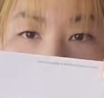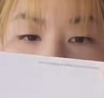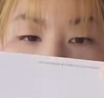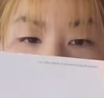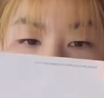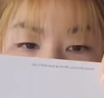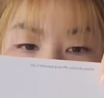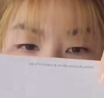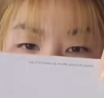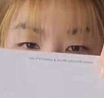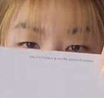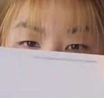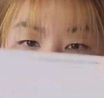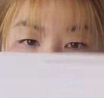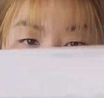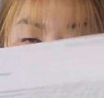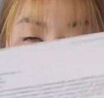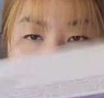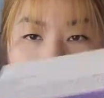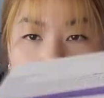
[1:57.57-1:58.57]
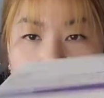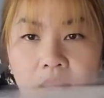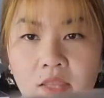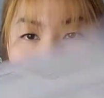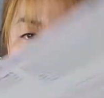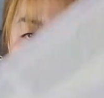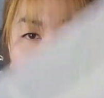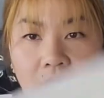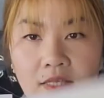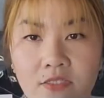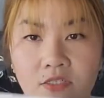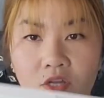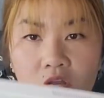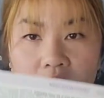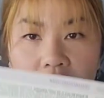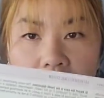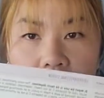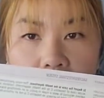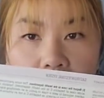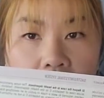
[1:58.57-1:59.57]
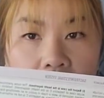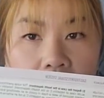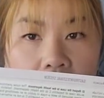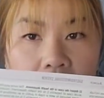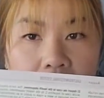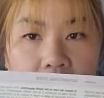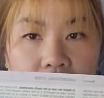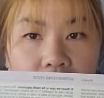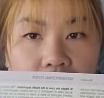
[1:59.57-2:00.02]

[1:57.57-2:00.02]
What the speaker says: have questions in the front and the answer in the back